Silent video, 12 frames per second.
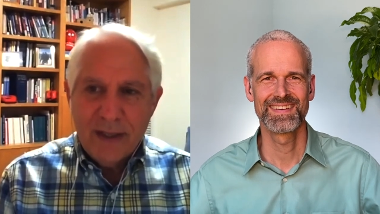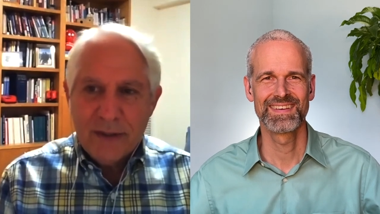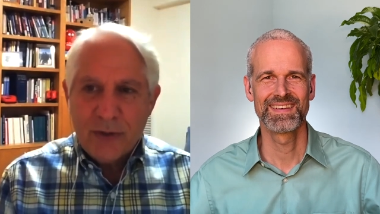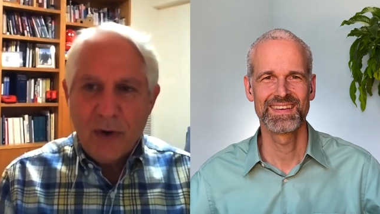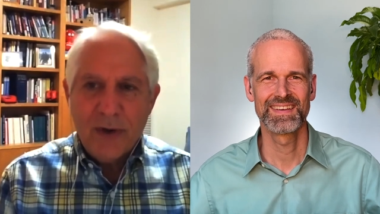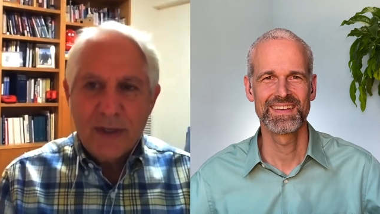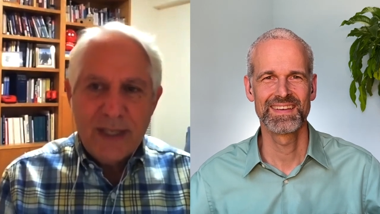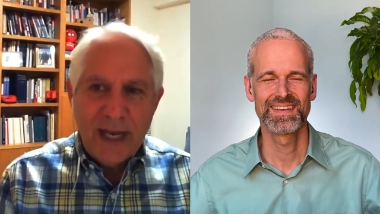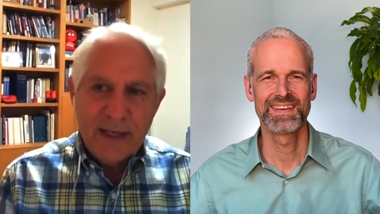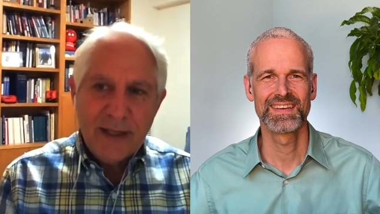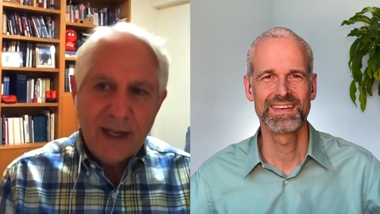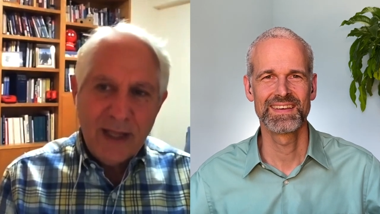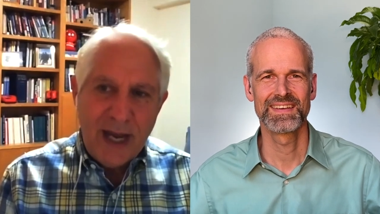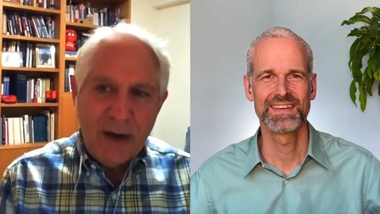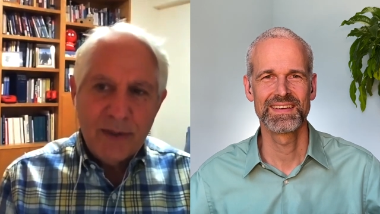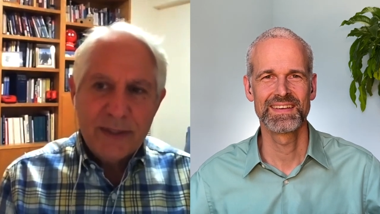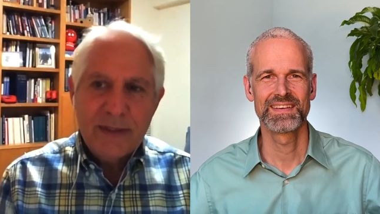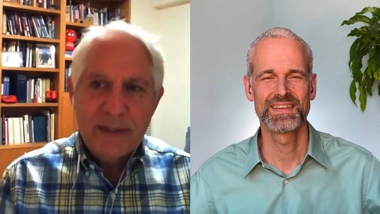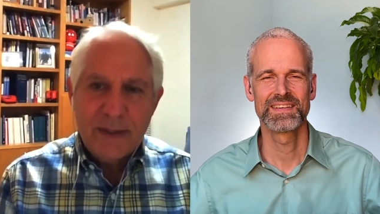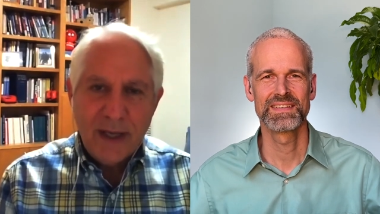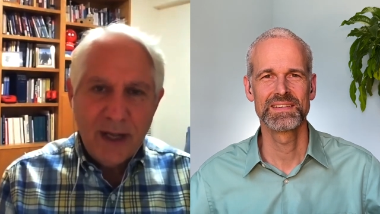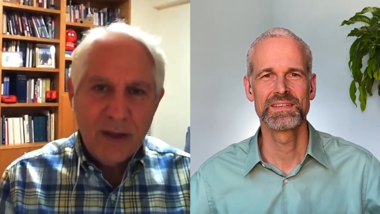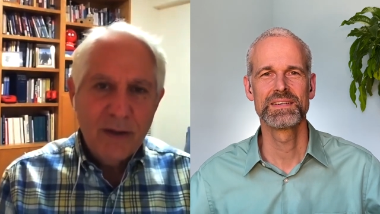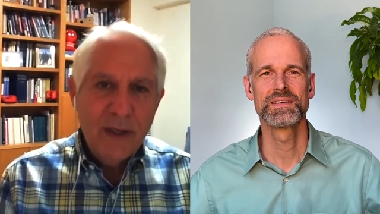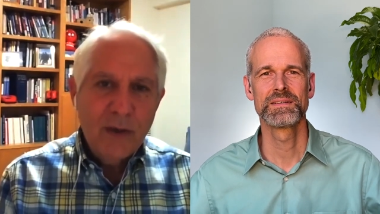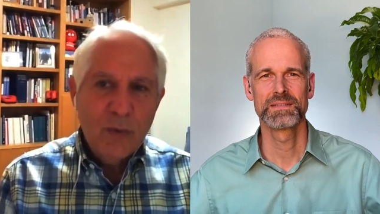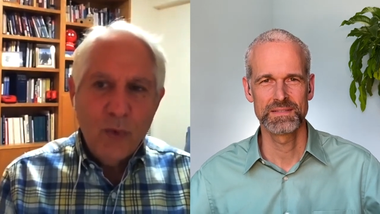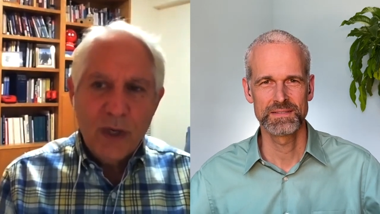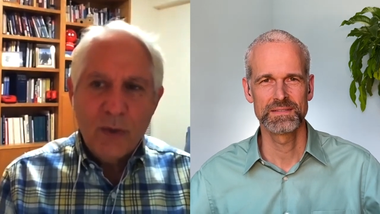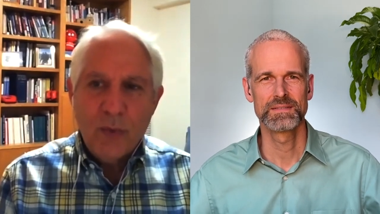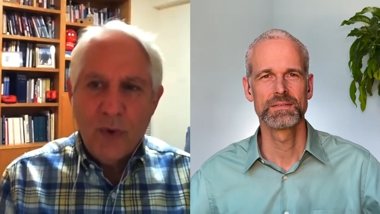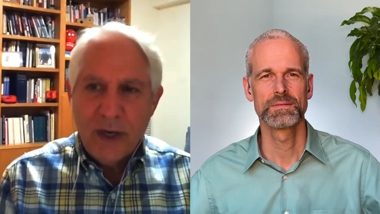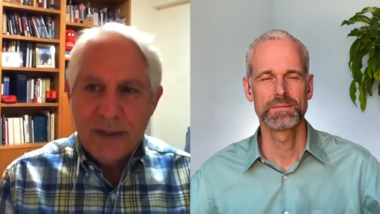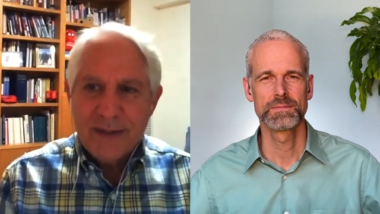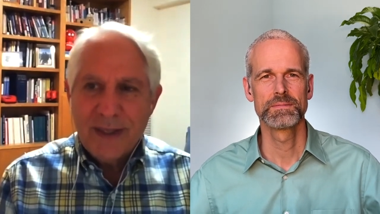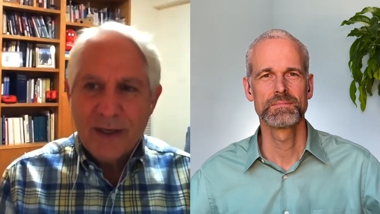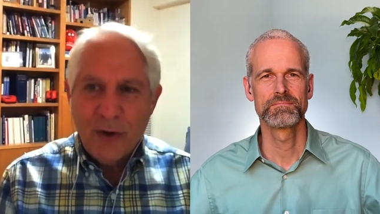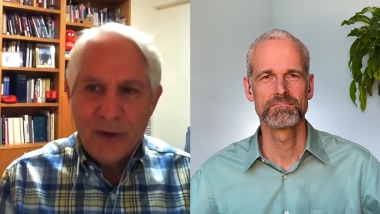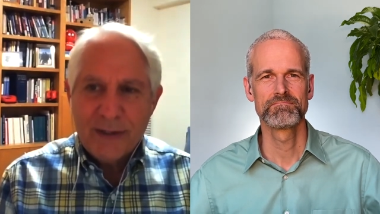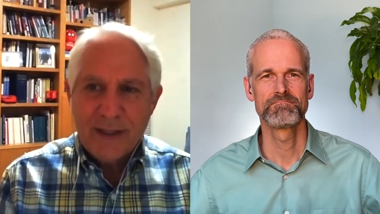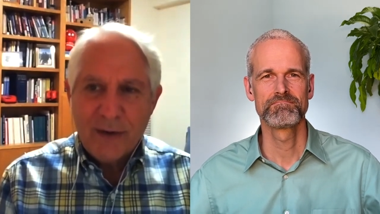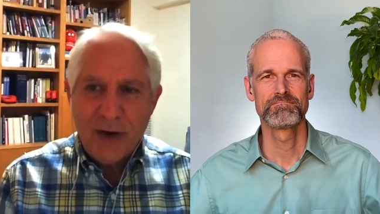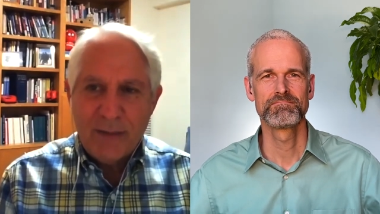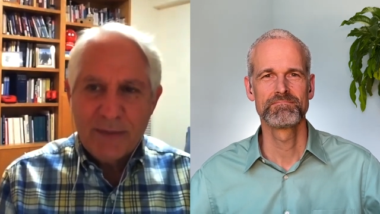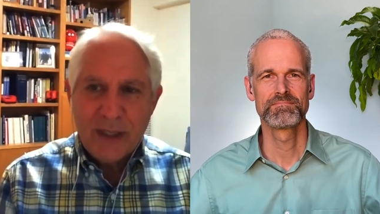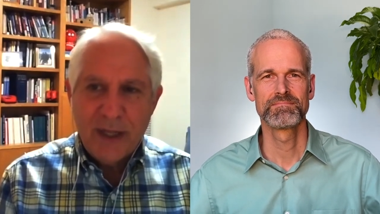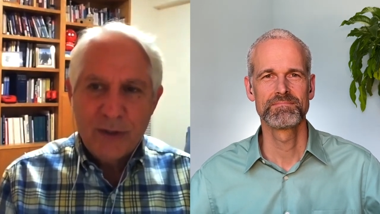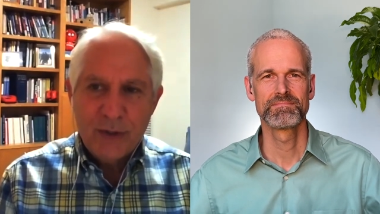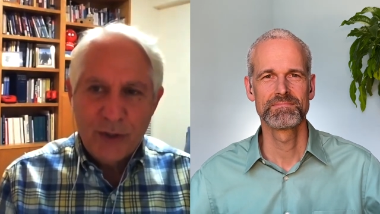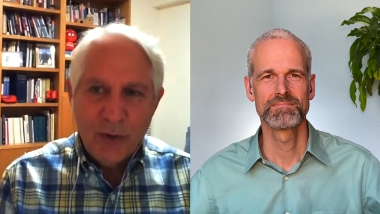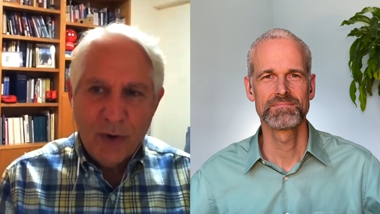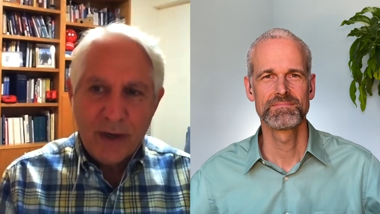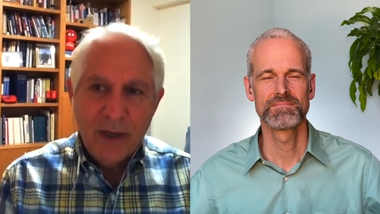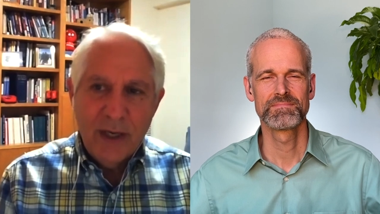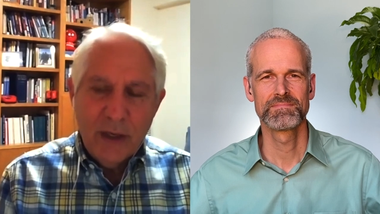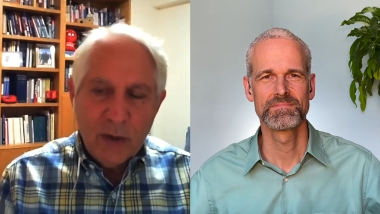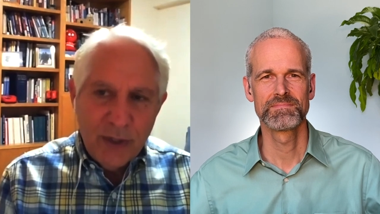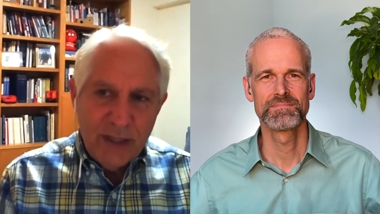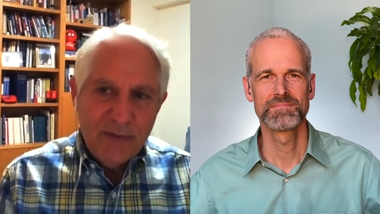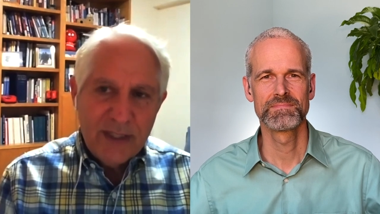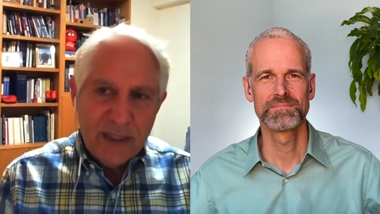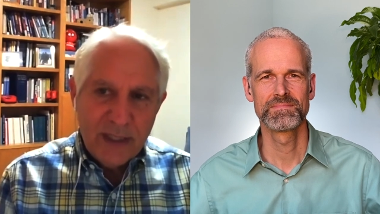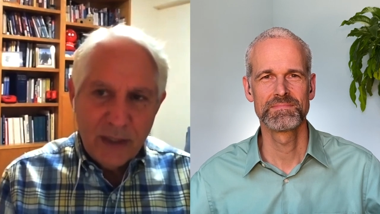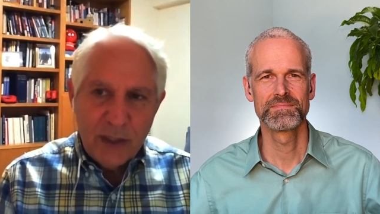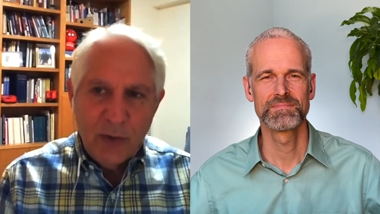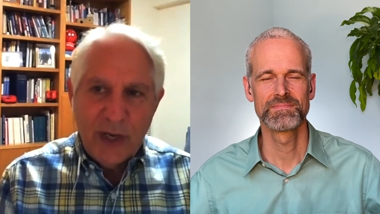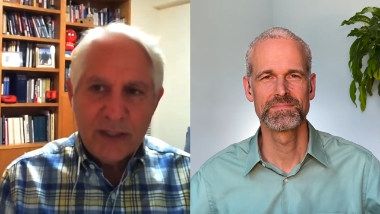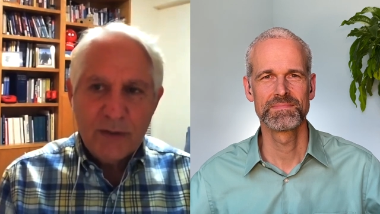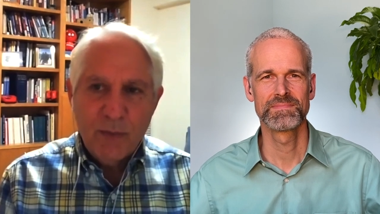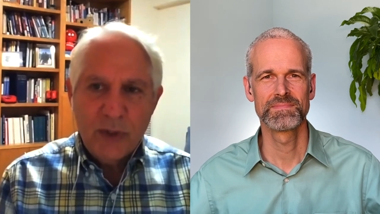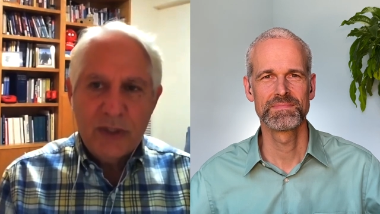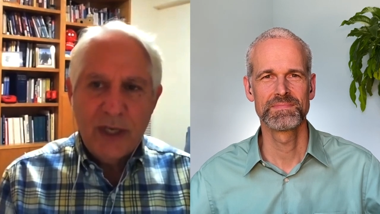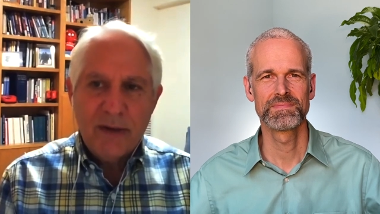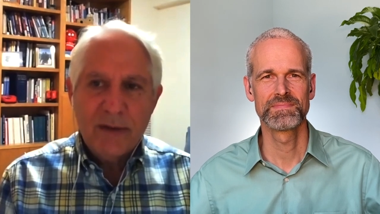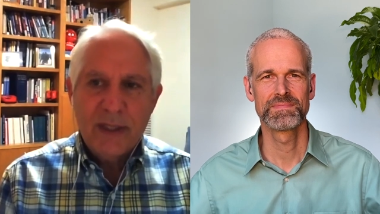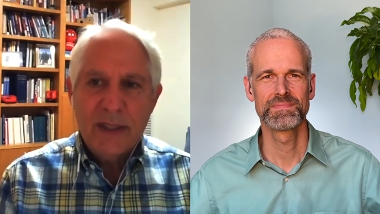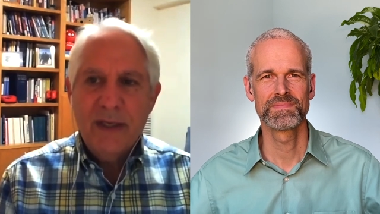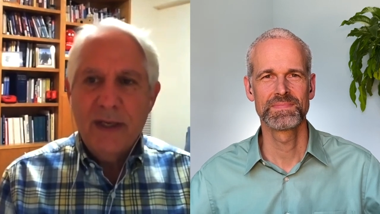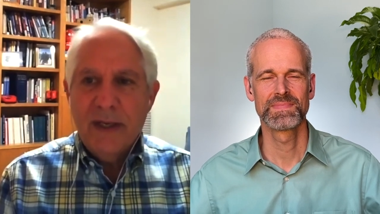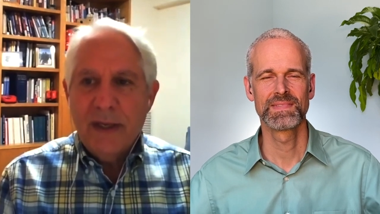Speaker 1: strong data that allow us to tell what it was that caused the crime decline in New York, or even in the US more generally.